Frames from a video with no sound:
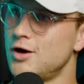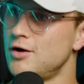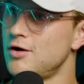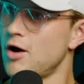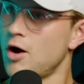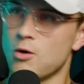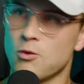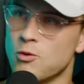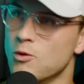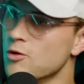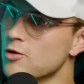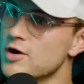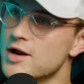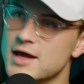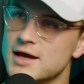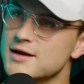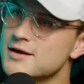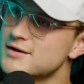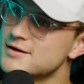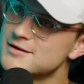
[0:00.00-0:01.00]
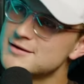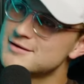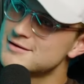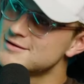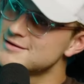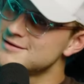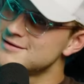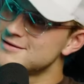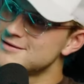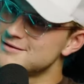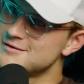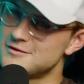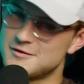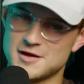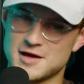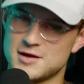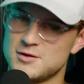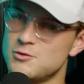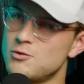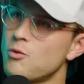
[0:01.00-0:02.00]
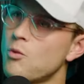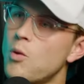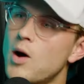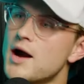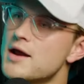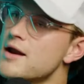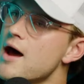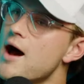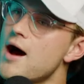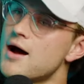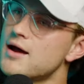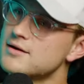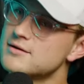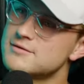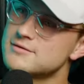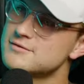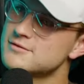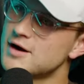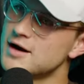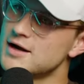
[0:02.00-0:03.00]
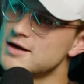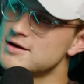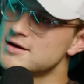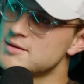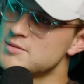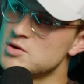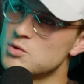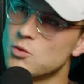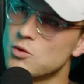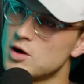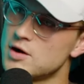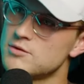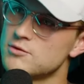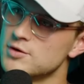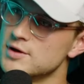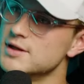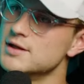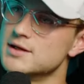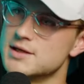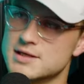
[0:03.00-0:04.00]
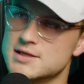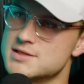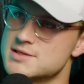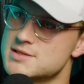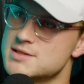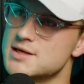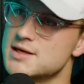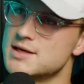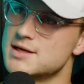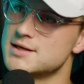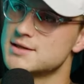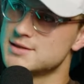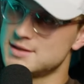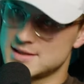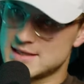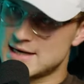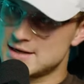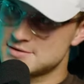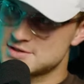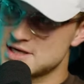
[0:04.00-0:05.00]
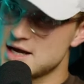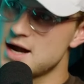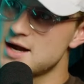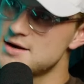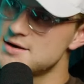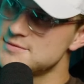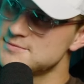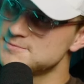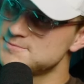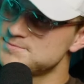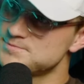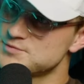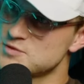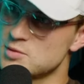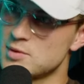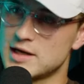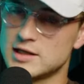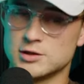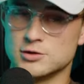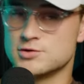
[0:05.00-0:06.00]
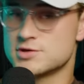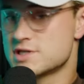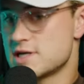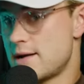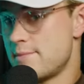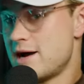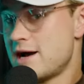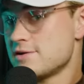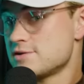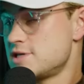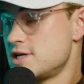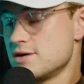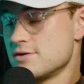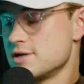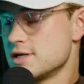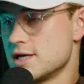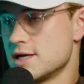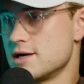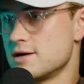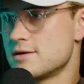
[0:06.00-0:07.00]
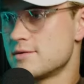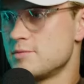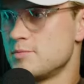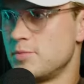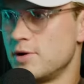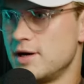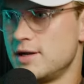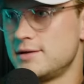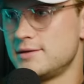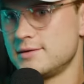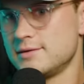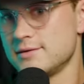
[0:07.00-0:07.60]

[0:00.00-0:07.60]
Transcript: a warning, then why not, right? I mean, what really is the downside? You might lose timeouts here and there, but